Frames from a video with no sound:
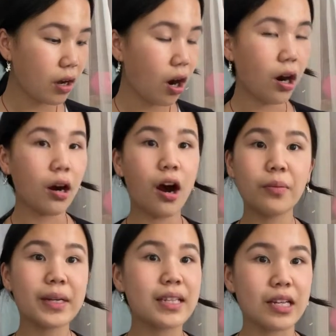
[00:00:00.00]
are
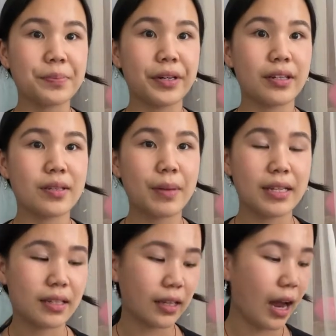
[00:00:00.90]
all my textbooks
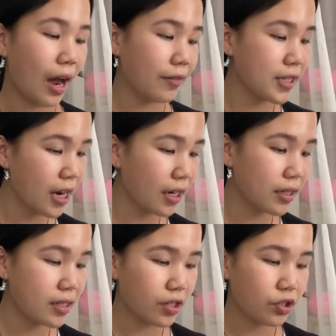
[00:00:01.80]
basically i have
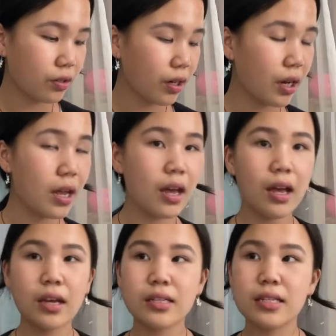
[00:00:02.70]
science history
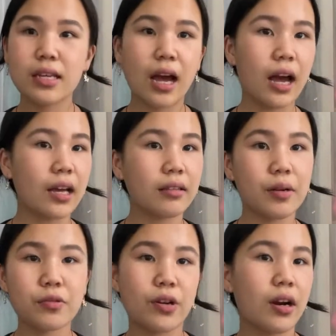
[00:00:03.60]
tci
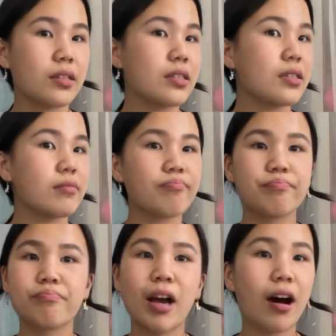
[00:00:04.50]
language arts
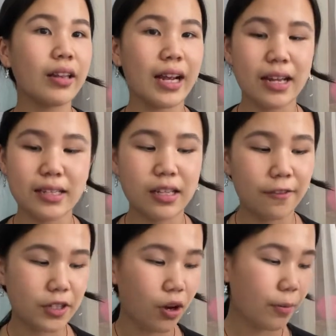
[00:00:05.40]
all that kind of
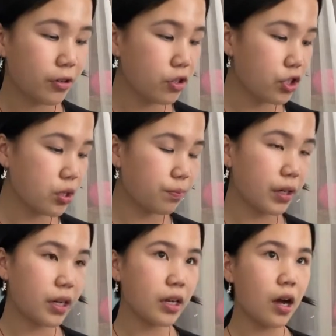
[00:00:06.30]
stuff. So I'm going to just
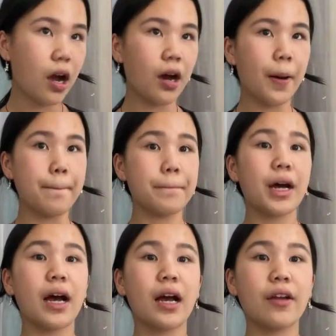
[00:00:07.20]
bring um,
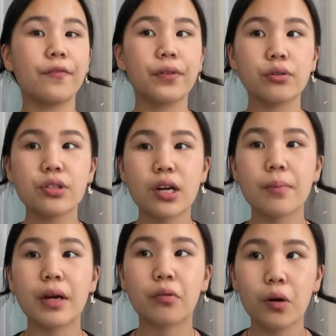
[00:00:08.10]
my folder,
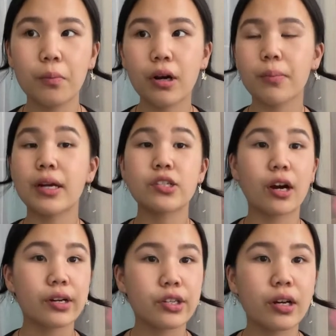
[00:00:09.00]
my Chromebook, my
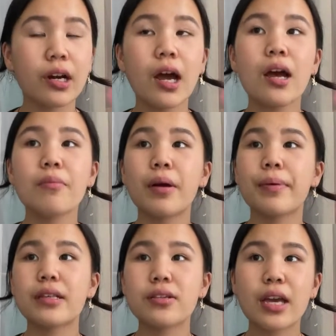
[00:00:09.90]
charger, my
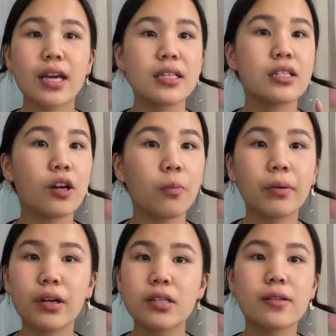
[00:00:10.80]
pencil case,
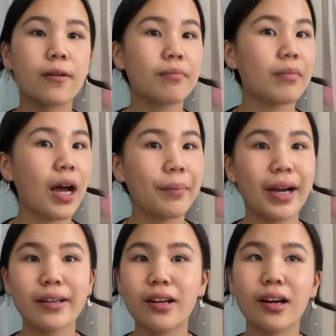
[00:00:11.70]
notebooks, my
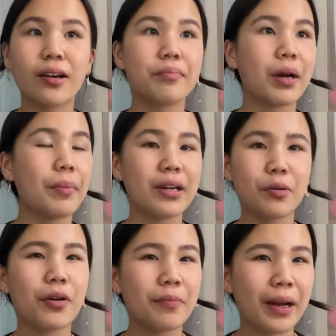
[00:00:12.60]
binder, my
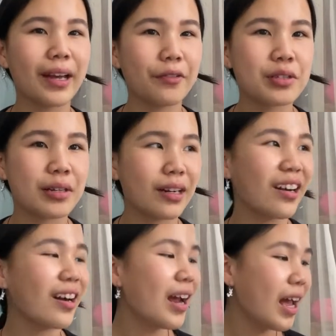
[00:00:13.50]
binder with my health screener,